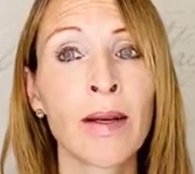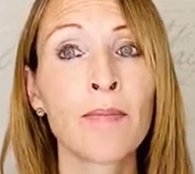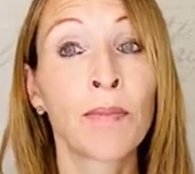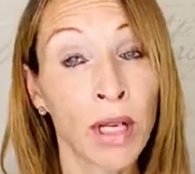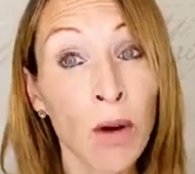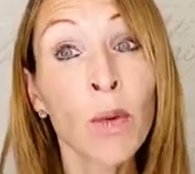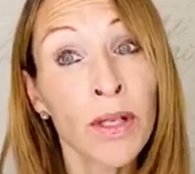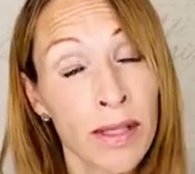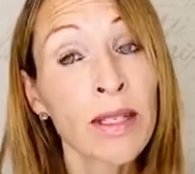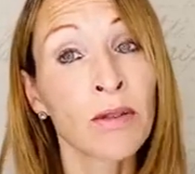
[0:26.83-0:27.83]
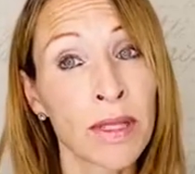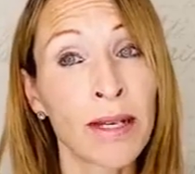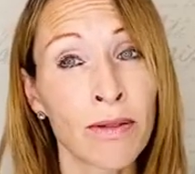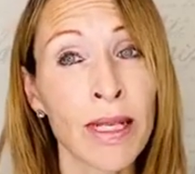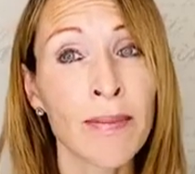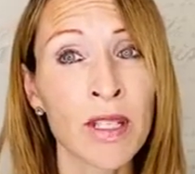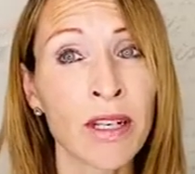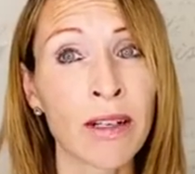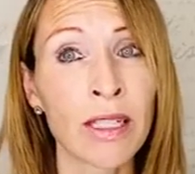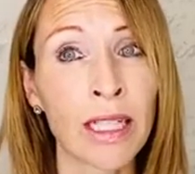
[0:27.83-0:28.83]
But I was still
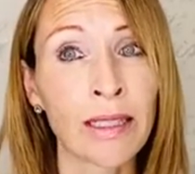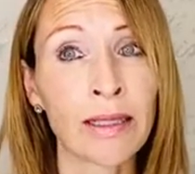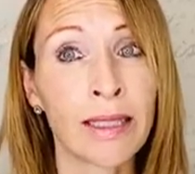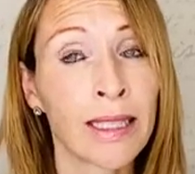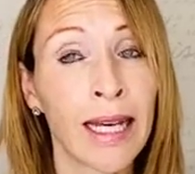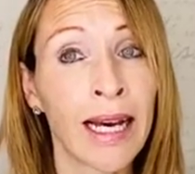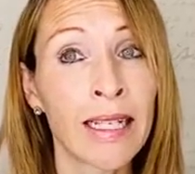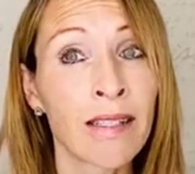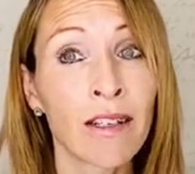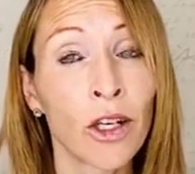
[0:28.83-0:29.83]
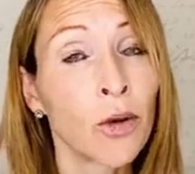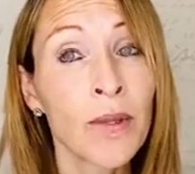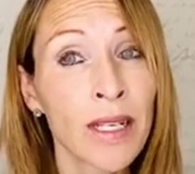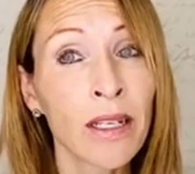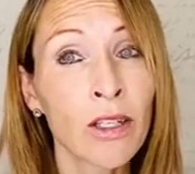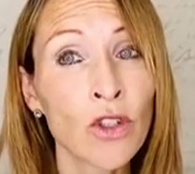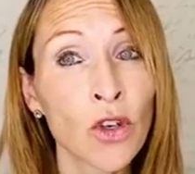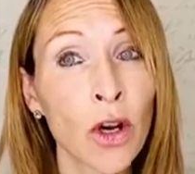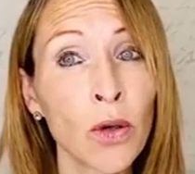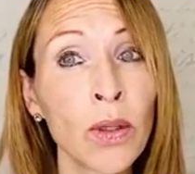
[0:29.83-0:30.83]
self-sabotaging. And who was in
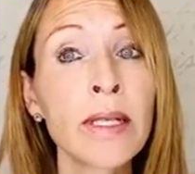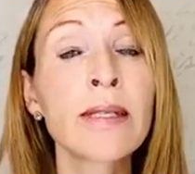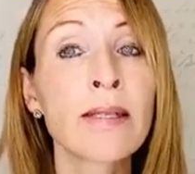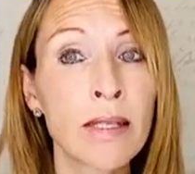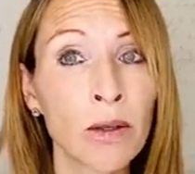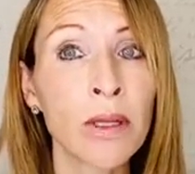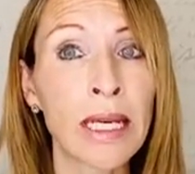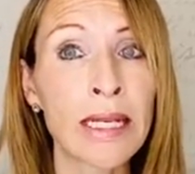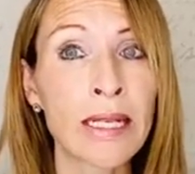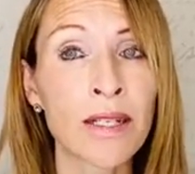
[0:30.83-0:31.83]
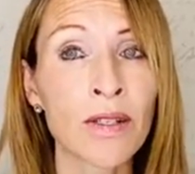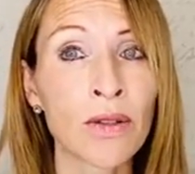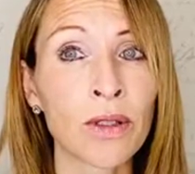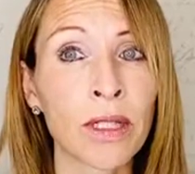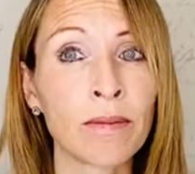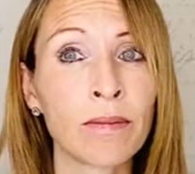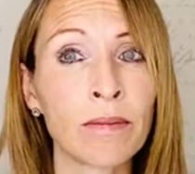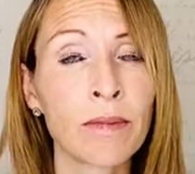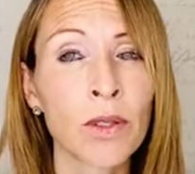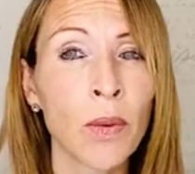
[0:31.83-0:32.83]
control? Still the eating disorder.
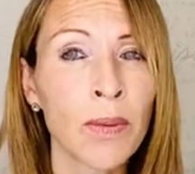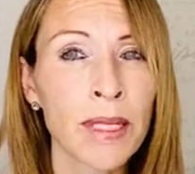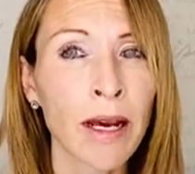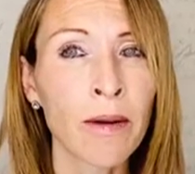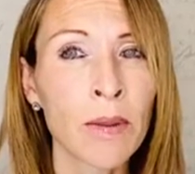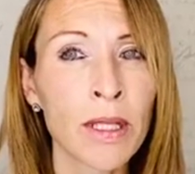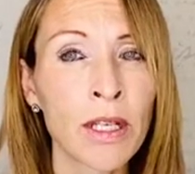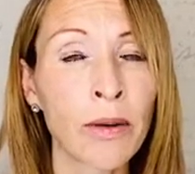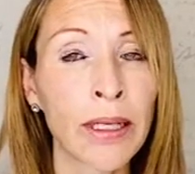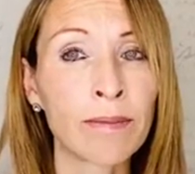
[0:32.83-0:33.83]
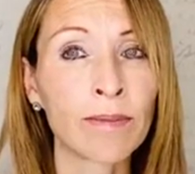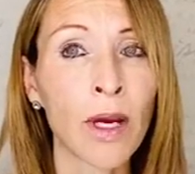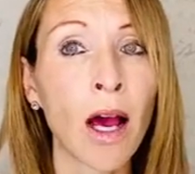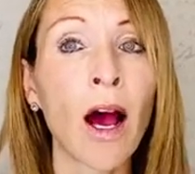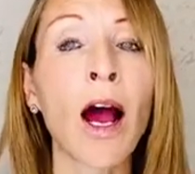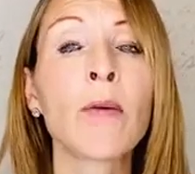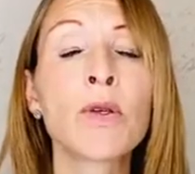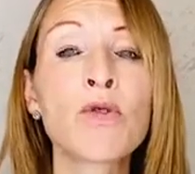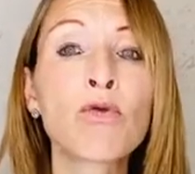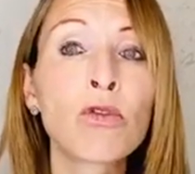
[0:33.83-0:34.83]
So what was it I was doing? I
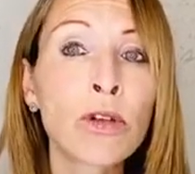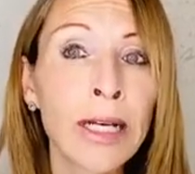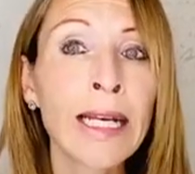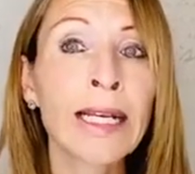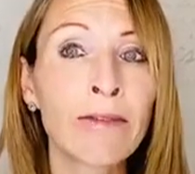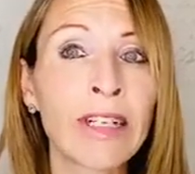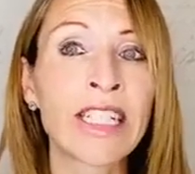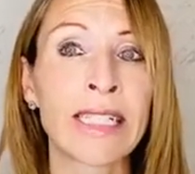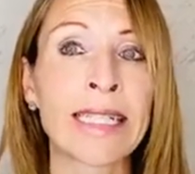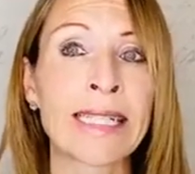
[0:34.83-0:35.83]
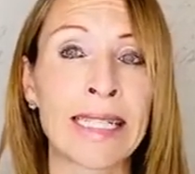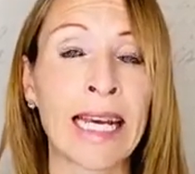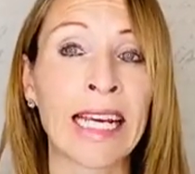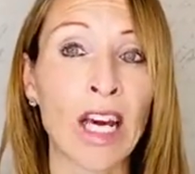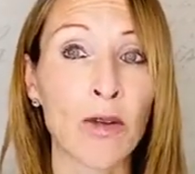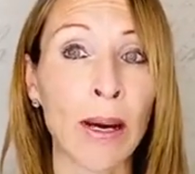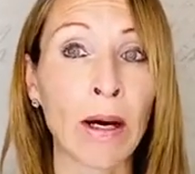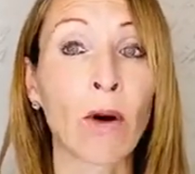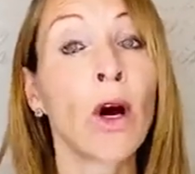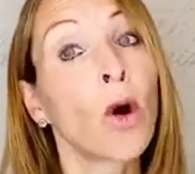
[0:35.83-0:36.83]
was really ritualistic
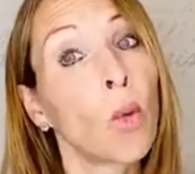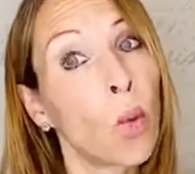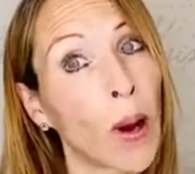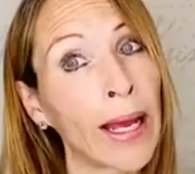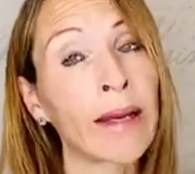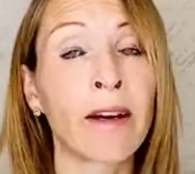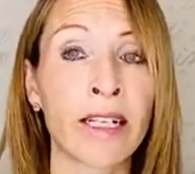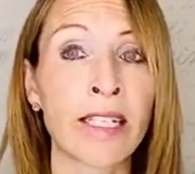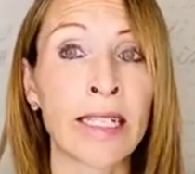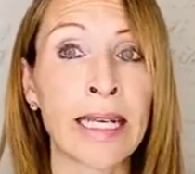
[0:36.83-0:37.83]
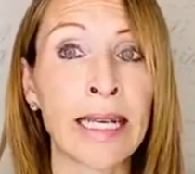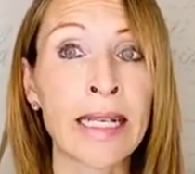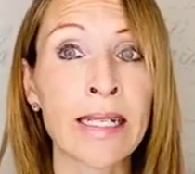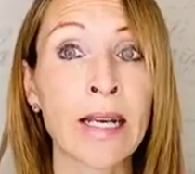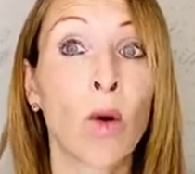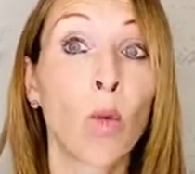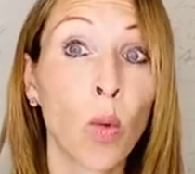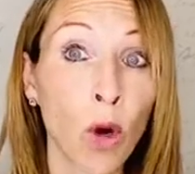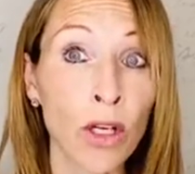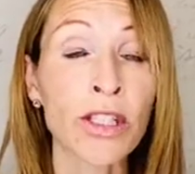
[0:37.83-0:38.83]
about when I should eat,
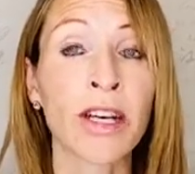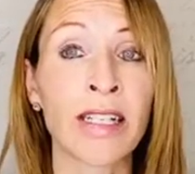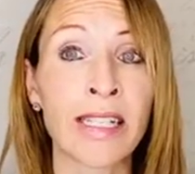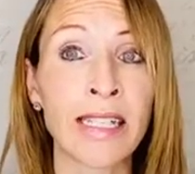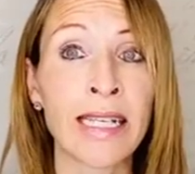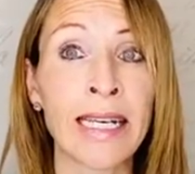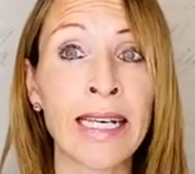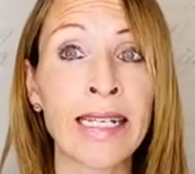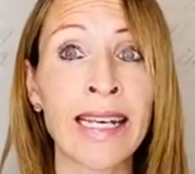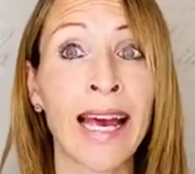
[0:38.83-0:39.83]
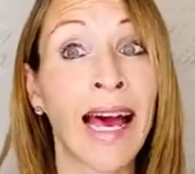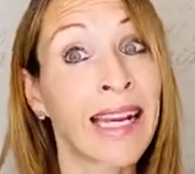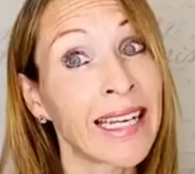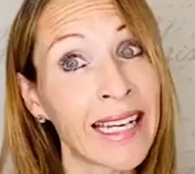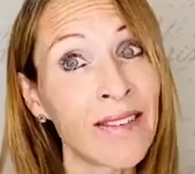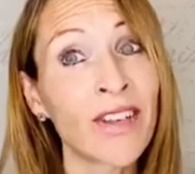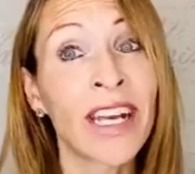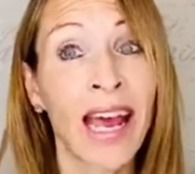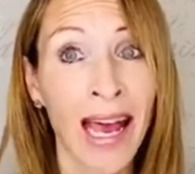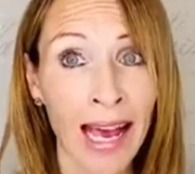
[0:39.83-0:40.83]
what I should eat, and even
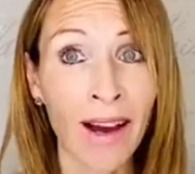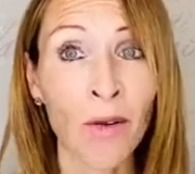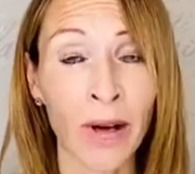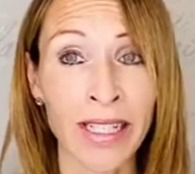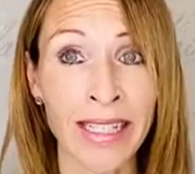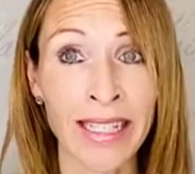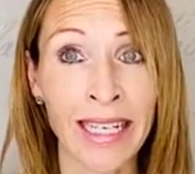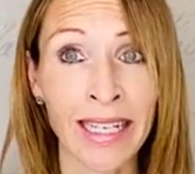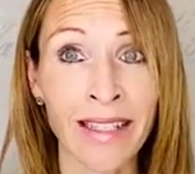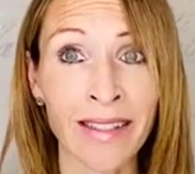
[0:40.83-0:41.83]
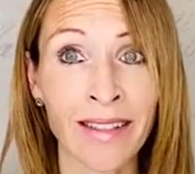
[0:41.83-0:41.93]
how I should eat.